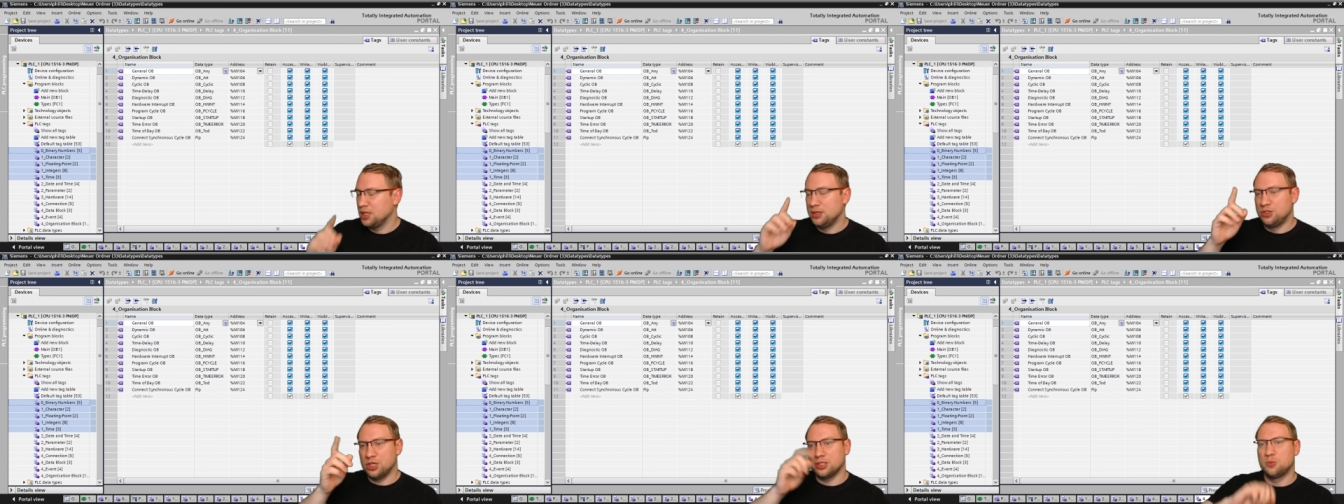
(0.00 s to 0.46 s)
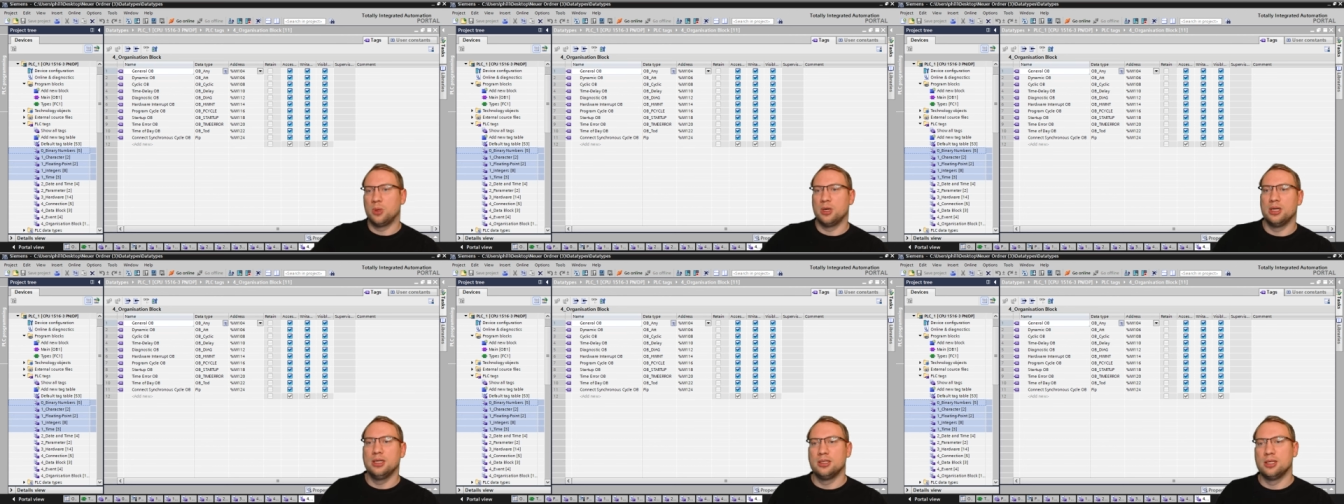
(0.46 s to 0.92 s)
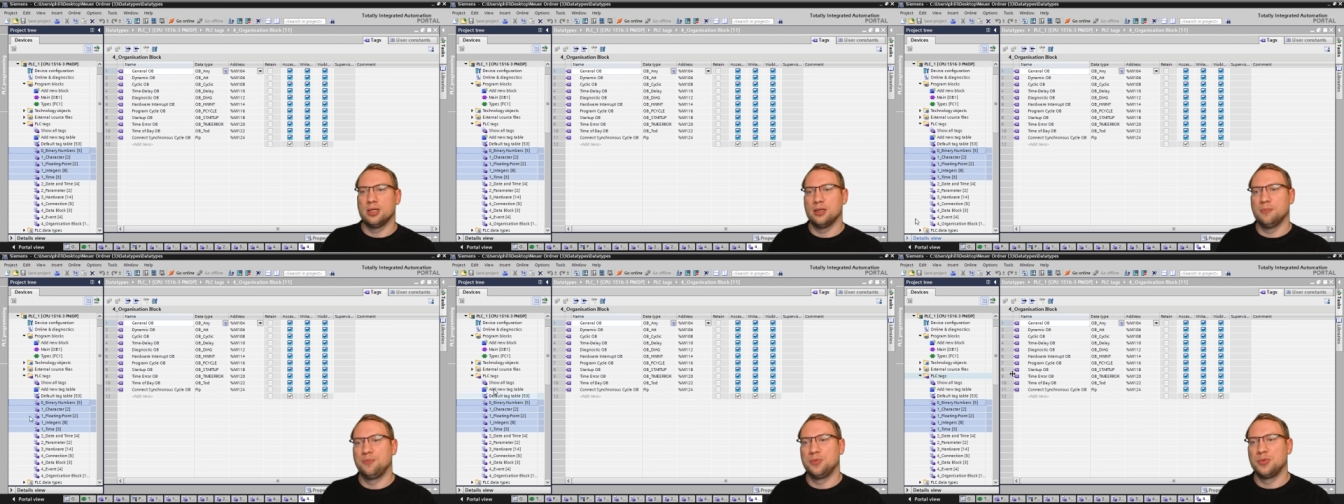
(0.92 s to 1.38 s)
Just one hint,
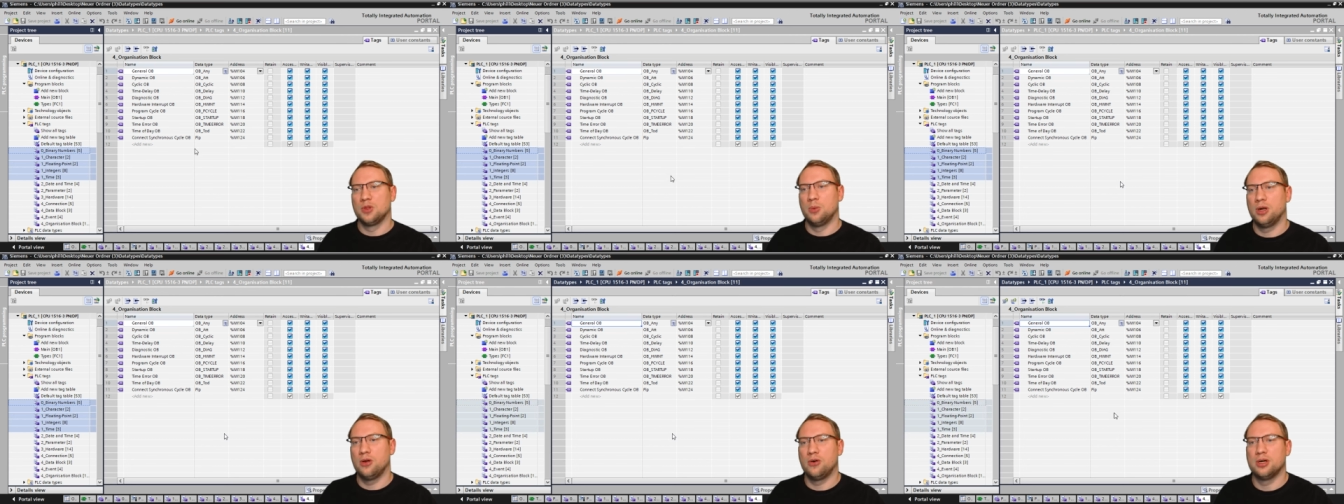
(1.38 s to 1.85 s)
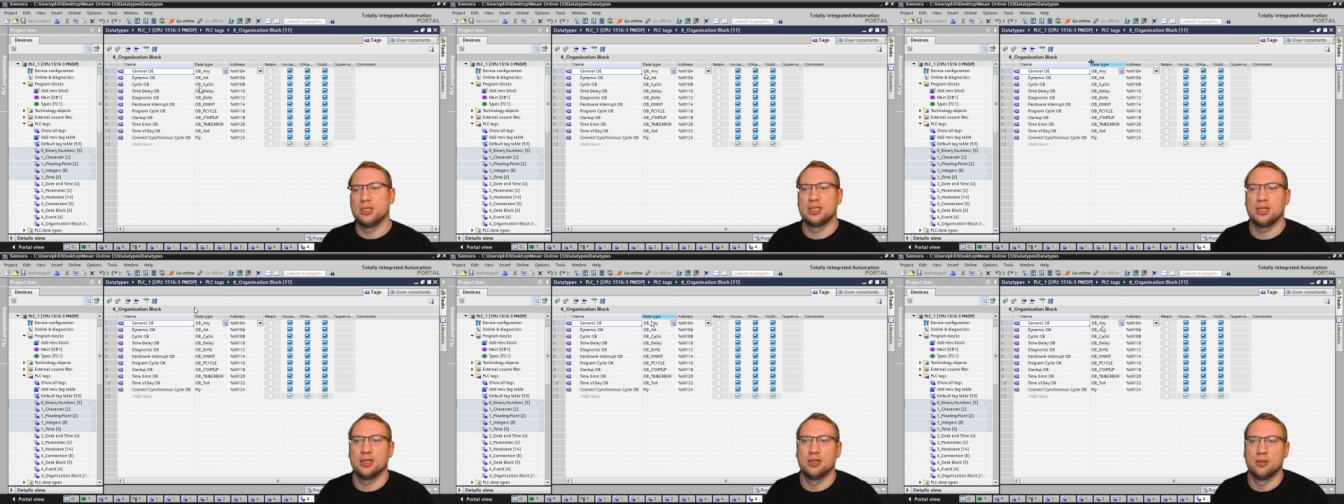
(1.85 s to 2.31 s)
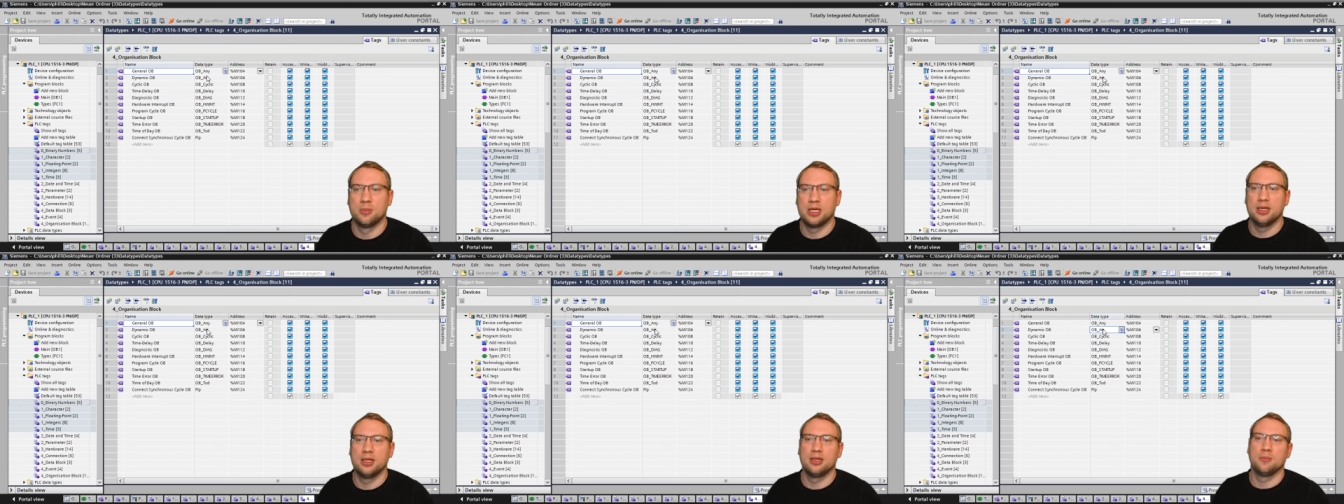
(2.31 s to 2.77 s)
what I already said in the
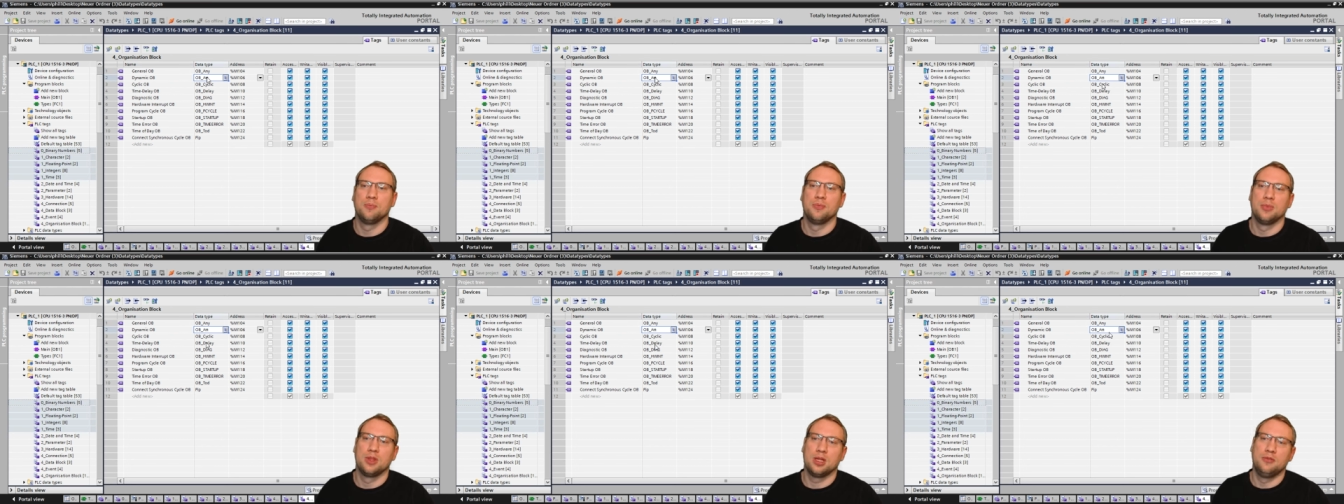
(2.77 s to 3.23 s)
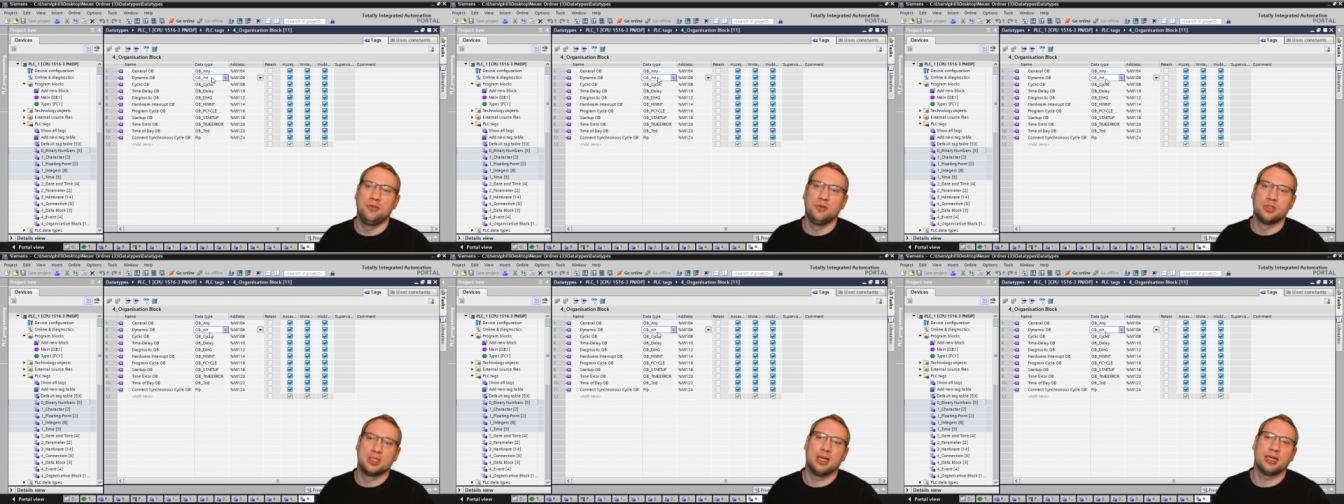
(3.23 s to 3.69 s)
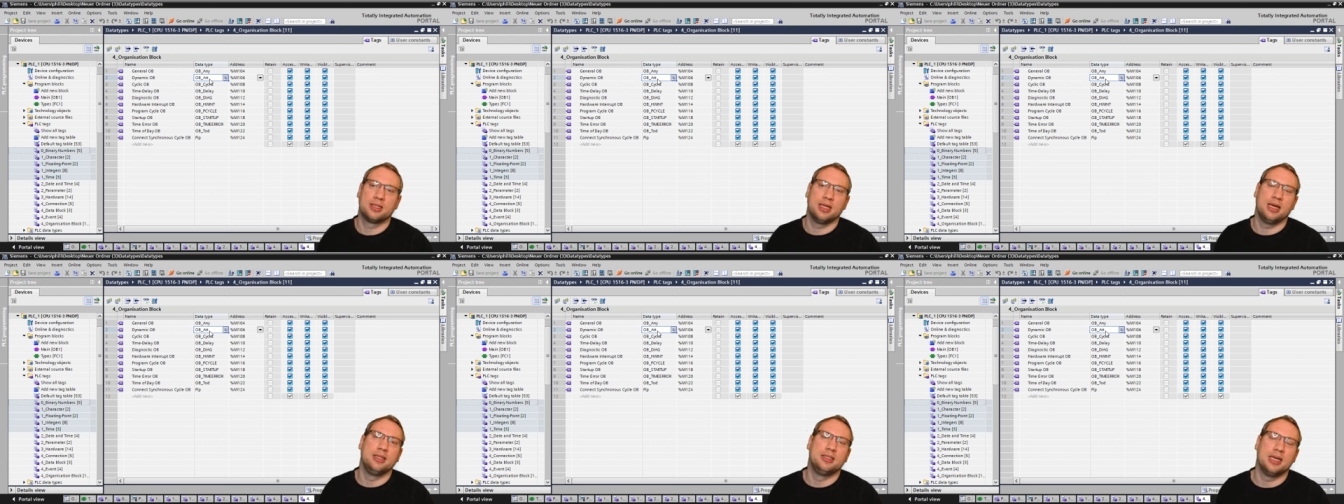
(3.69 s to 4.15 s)
beginning, if you select
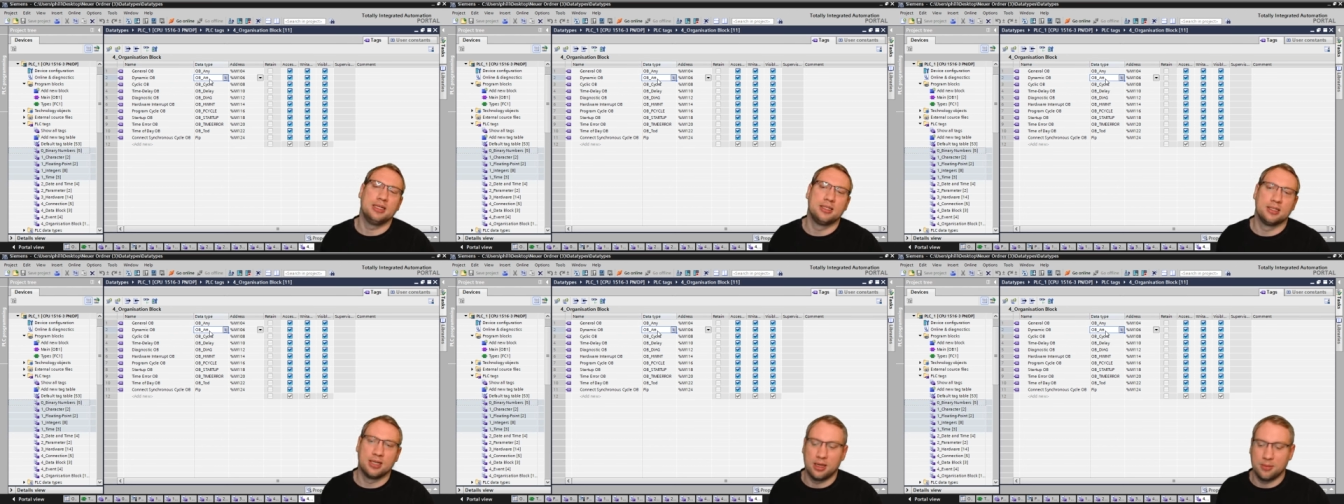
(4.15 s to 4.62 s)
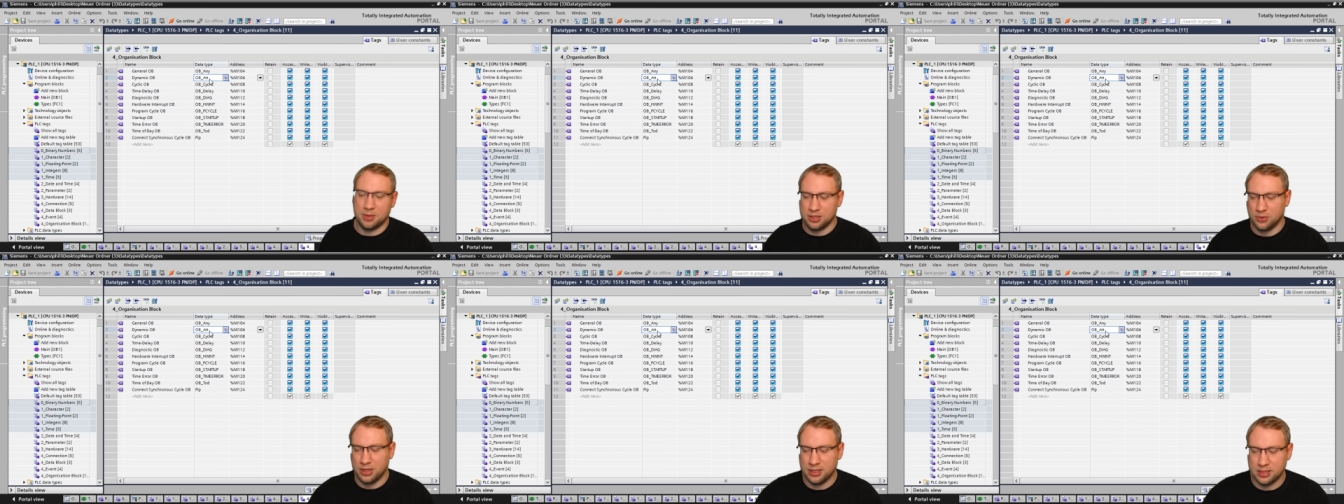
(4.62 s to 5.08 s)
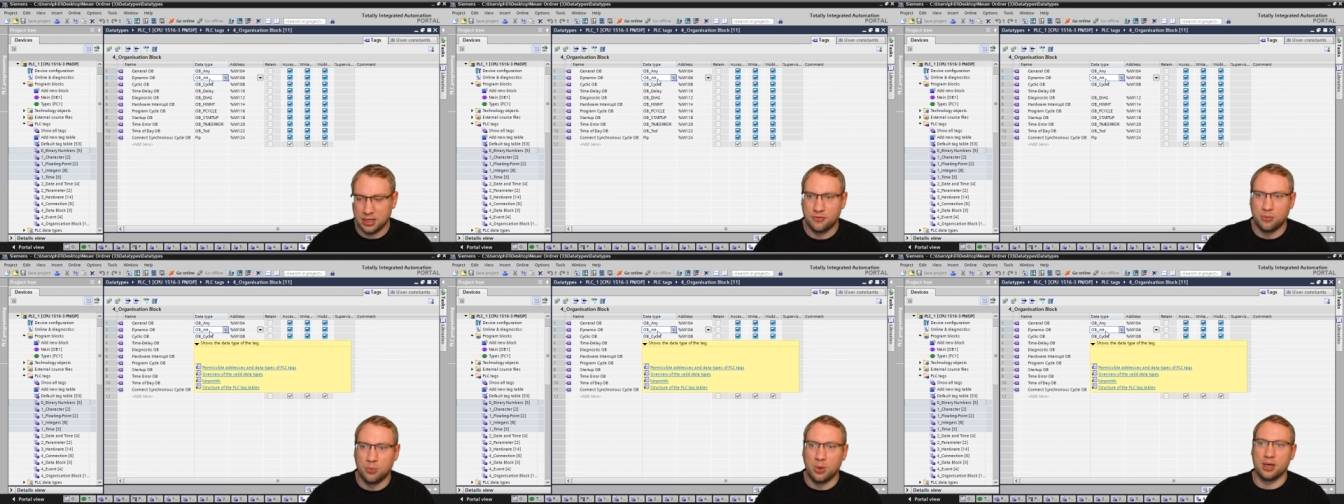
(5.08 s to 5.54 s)
any data type and you hit F
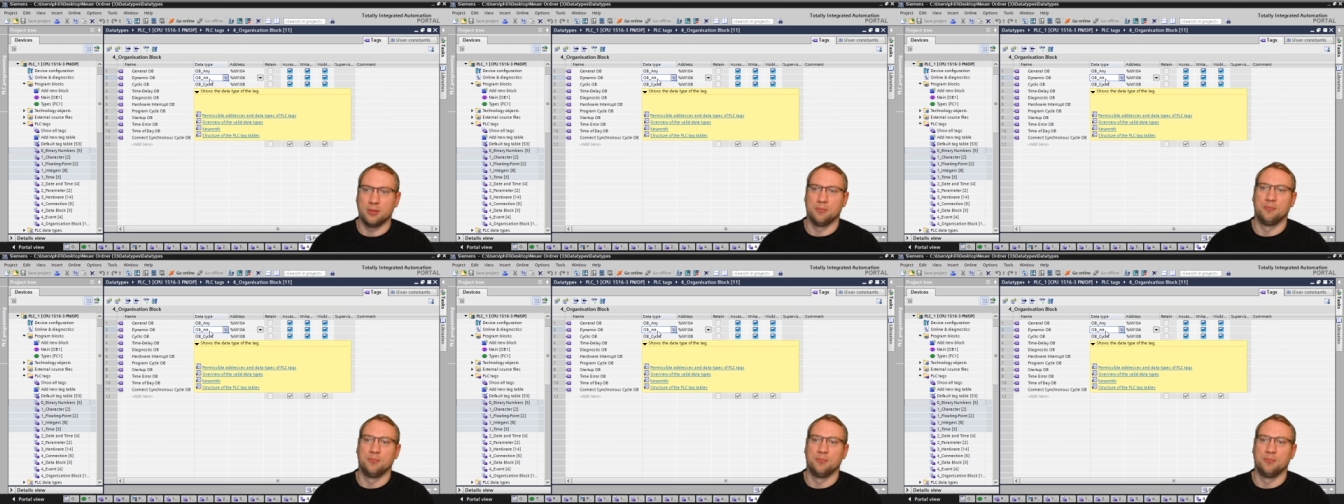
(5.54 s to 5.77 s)
one,